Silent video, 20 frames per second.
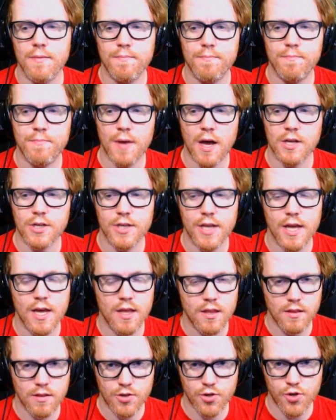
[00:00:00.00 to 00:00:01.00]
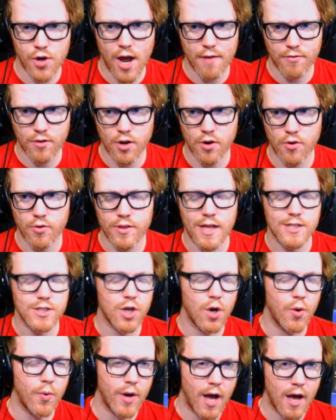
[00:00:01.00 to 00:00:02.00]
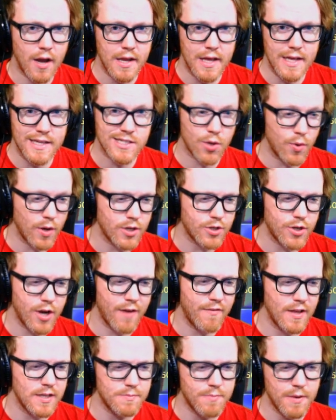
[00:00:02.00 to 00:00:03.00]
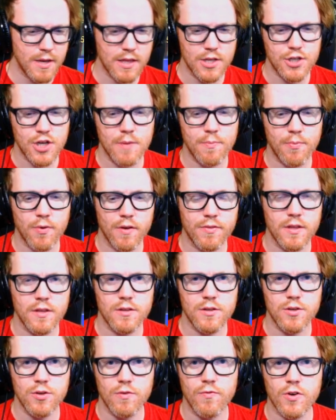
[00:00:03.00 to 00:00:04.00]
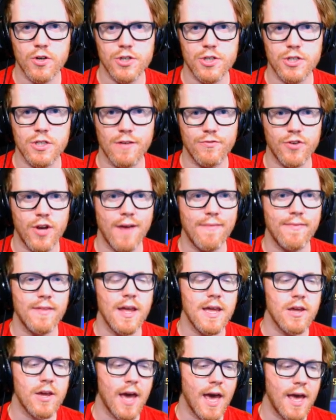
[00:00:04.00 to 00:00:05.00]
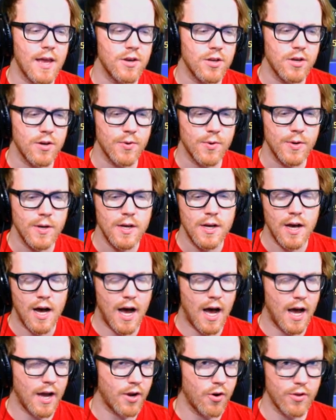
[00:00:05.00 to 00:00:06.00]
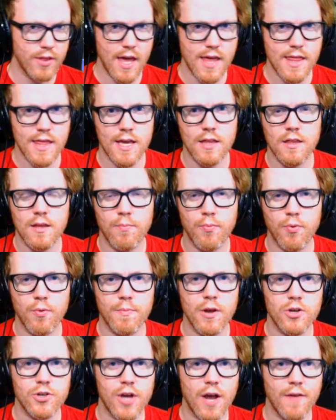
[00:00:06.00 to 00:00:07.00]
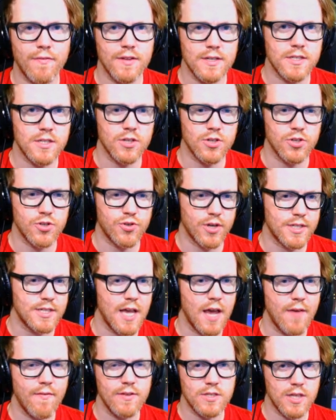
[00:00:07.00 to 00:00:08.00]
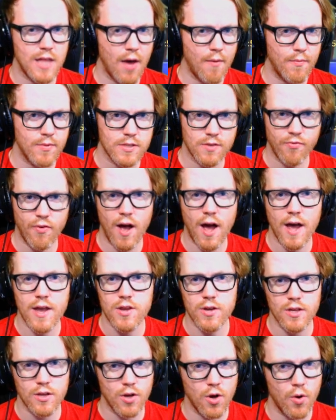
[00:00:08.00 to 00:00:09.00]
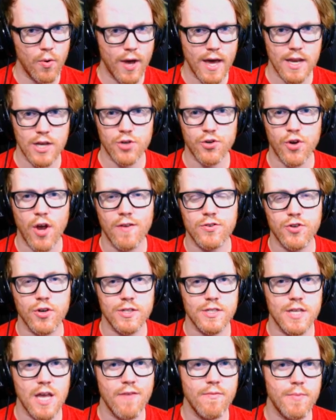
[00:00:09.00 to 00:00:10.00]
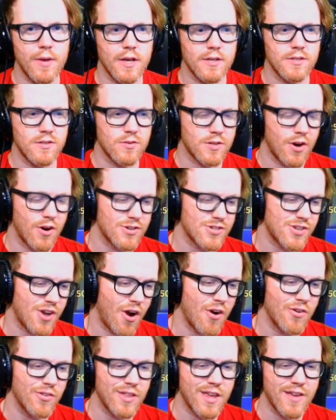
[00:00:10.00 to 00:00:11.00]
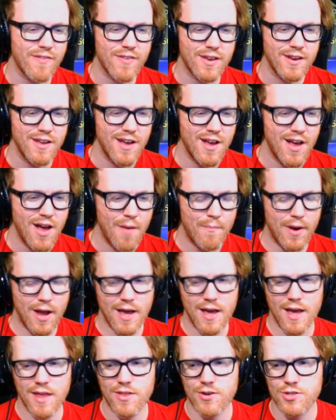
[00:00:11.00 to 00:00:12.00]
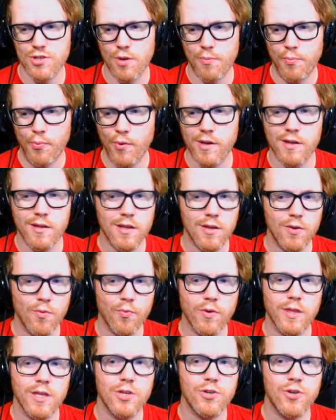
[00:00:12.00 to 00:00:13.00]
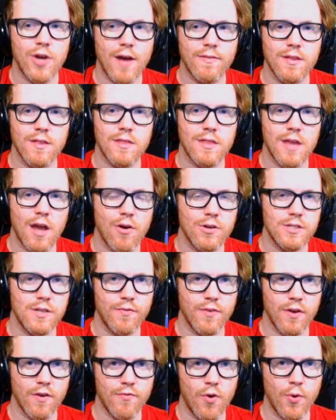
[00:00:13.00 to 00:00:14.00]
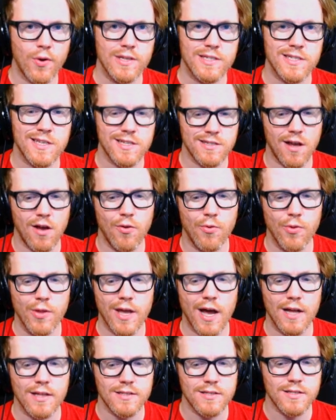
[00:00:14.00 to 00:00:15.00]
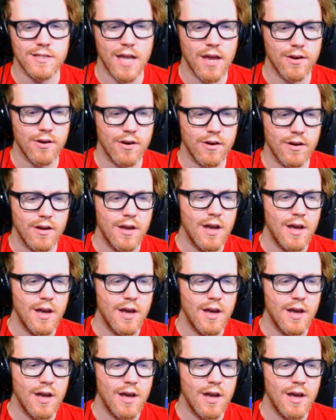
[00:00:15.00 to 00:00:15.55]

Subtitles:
Beyond Death draft currently that's going on as the quick draft, as being the cheaper of the two versions of draft that you can do. Currently, I think the premier draft is still Strixhaven, so that one's fine. You can go ahead and draft Strixhaven because those cards aren't leaving, but there's no point in you really drafting Theros if your focus is only on standard,